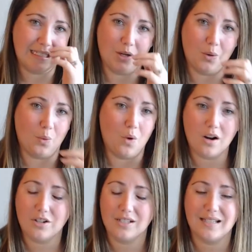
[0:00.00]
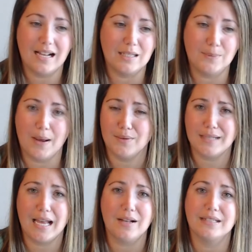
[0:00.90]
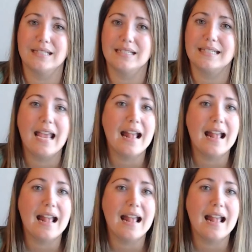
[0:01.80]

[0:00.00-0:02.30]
So water slides, bounce houses,